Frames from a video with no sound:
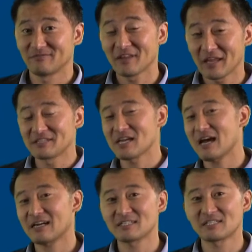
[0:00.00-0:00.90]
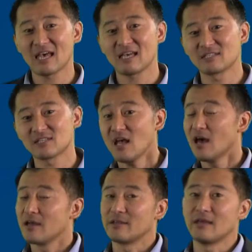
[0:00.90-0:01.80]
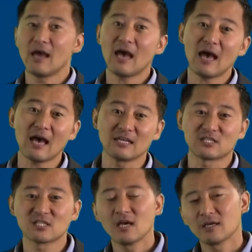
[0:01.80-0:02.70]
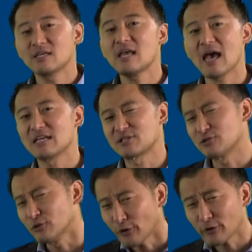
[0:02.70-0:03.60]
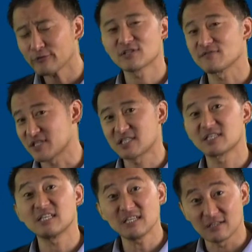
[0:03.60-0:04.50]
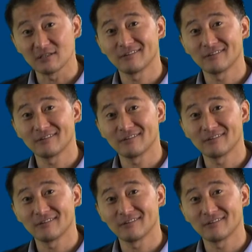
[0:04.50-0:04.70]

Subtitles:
And Taka says, yes, he has nerves of steel.